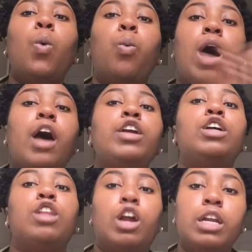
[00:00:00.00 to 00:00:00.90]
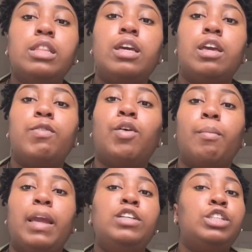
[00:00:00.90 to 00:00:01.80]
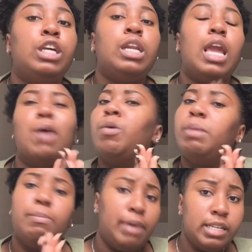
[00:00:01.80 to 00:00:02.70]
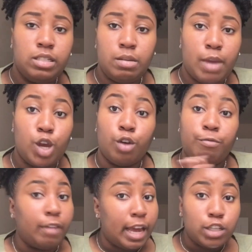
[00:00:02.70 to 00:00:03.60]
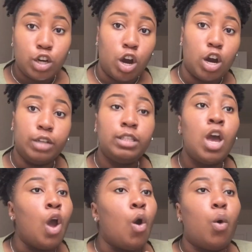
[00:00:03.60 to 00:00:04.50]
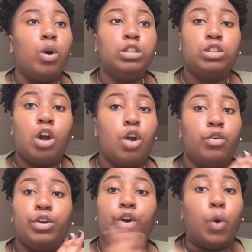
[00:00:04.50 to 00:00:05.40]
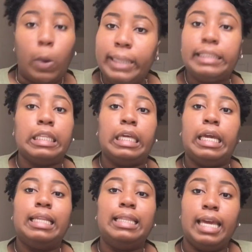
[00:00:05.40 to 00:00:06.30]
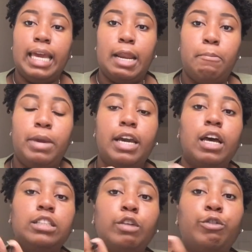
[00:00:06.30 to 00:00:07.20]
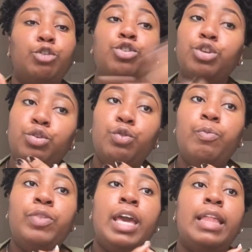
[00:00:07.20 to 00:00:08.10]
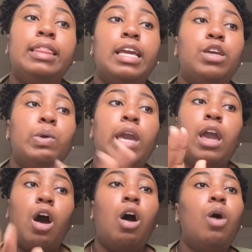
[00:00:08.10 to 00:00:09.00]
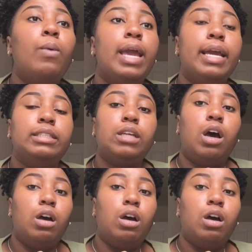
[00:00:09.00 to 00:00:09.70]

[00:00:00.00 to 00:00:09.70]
While you're learning the information, it will be best to make your flashcards or start on your Quizlet then, because if you do, then you can always